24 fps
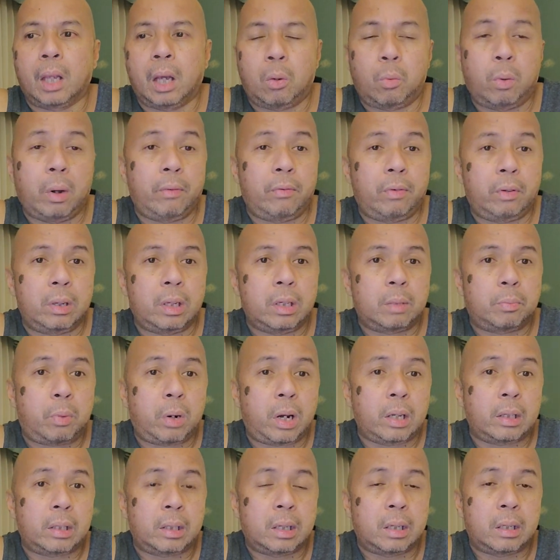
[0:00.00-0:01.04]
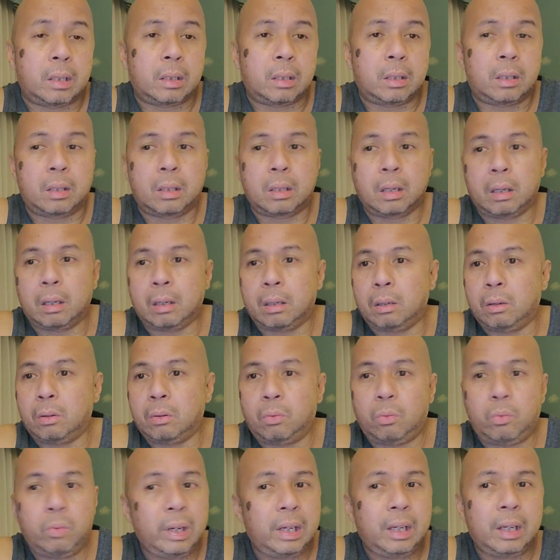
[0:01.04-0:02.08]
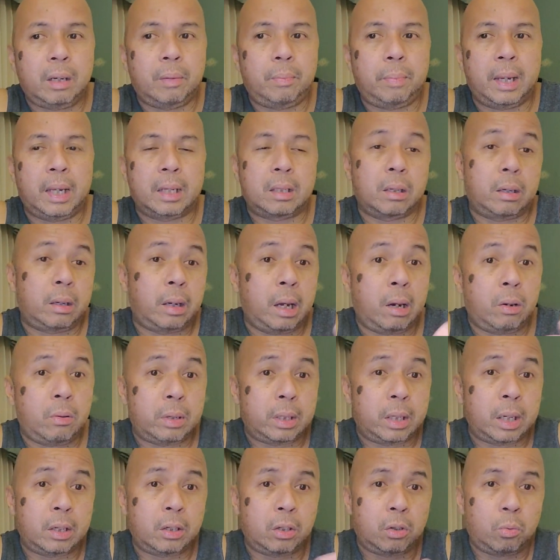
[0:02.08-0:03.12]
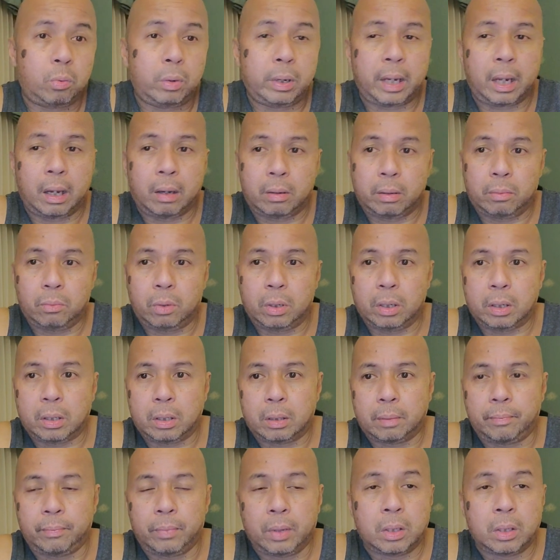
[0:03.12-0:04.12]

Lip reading: However, this process really depends on how intense your workout was.